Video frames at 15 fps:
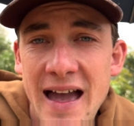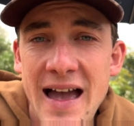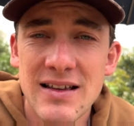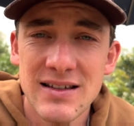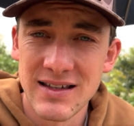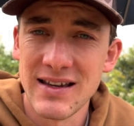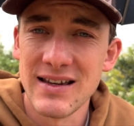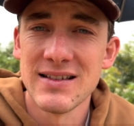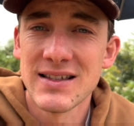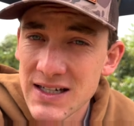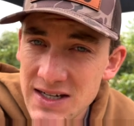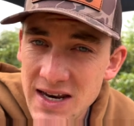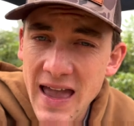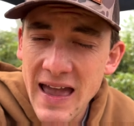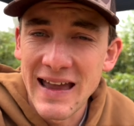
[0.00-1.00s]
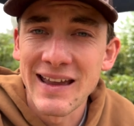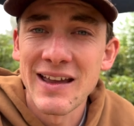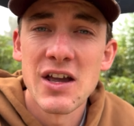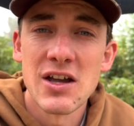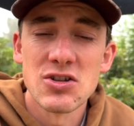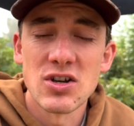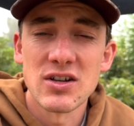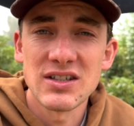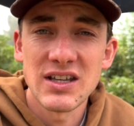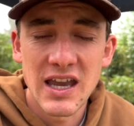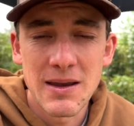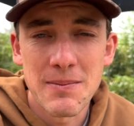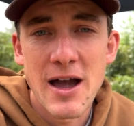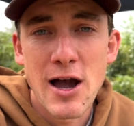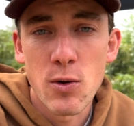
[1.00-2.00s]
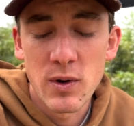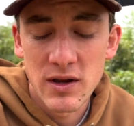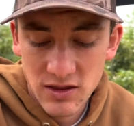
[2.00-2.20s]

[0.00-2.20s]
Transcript: as in today, just came out with